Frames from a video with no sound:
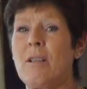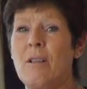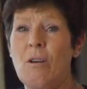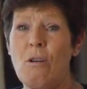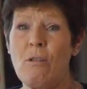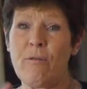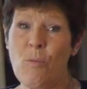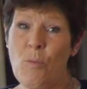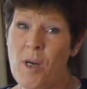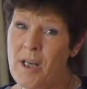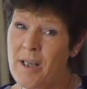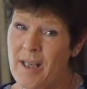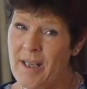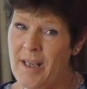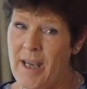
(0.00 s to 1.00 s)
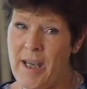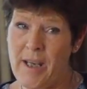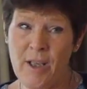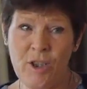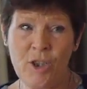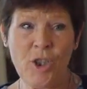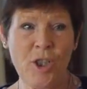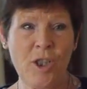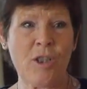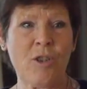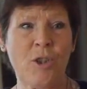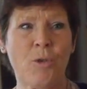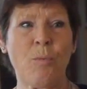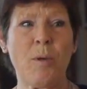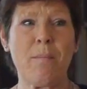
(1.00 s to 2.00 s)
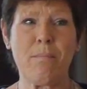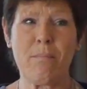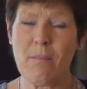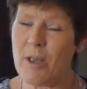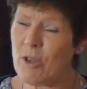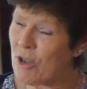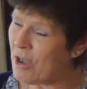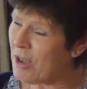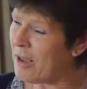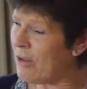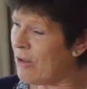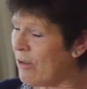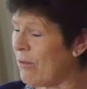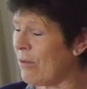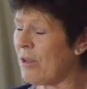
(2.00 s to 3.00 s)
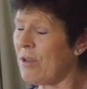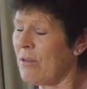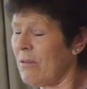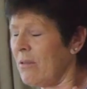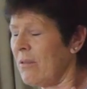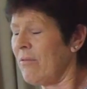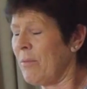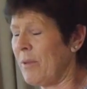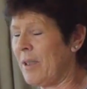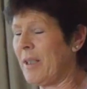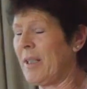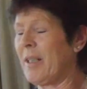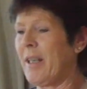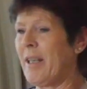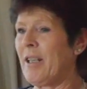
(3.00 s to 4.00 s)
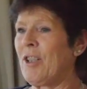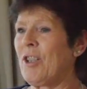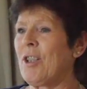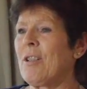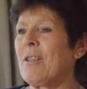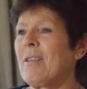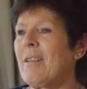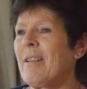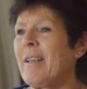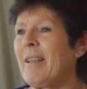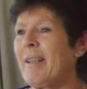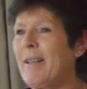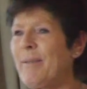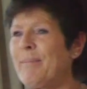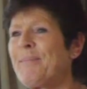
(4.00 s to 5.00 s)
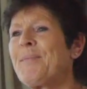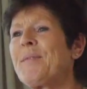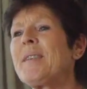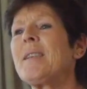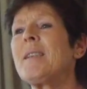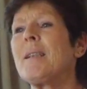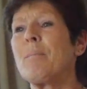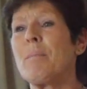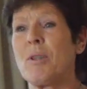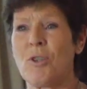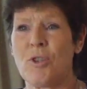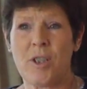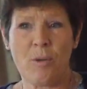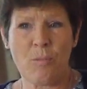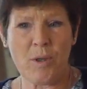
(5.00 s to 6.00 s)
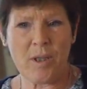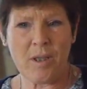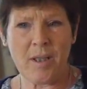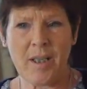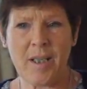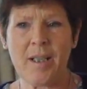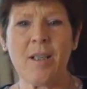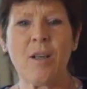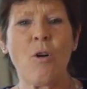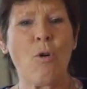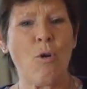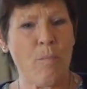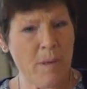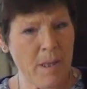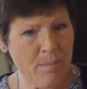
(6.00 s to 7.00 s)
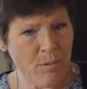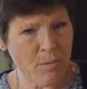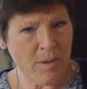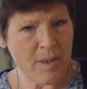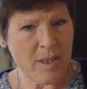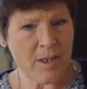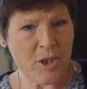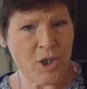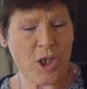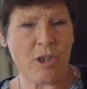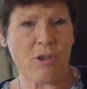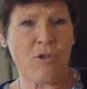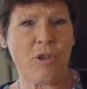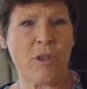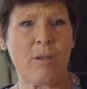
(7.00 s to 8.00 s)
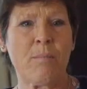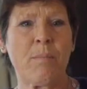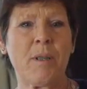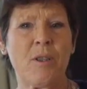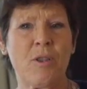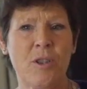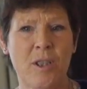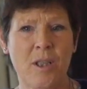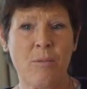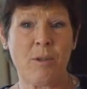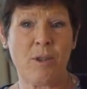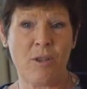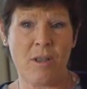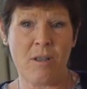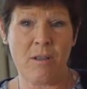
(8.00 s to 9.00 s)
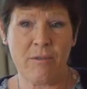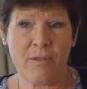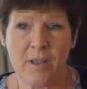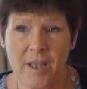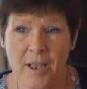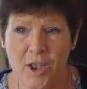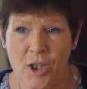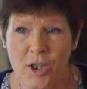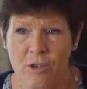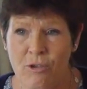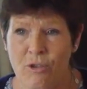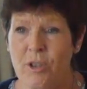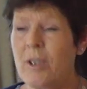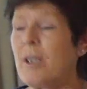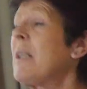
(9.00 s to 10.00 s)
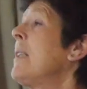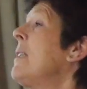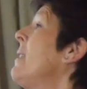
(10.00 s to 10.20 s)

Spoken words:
of working age, because we're mostly not of working age here, because they're working, or people with young children because they were looking after their children.